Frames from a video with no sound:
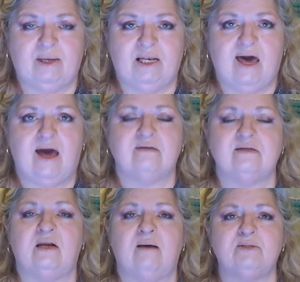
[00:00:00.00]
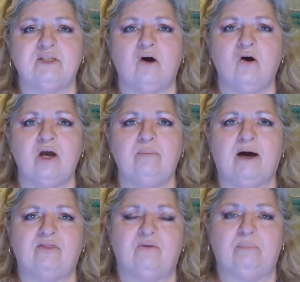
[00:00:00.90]
me last. And I'm sorry
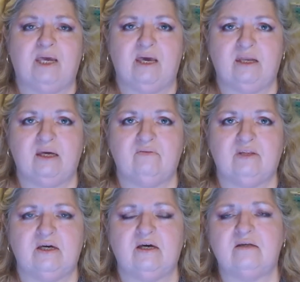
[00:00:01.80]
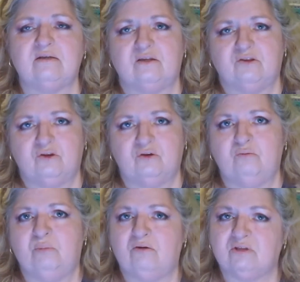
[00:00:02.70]
about the beginning of this and
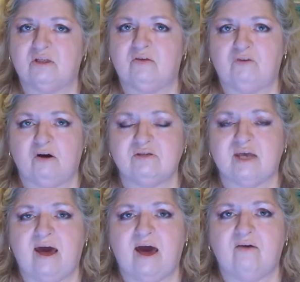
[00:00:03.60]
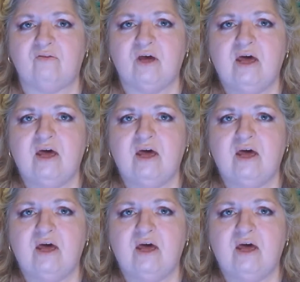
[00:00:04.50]
through most of the first half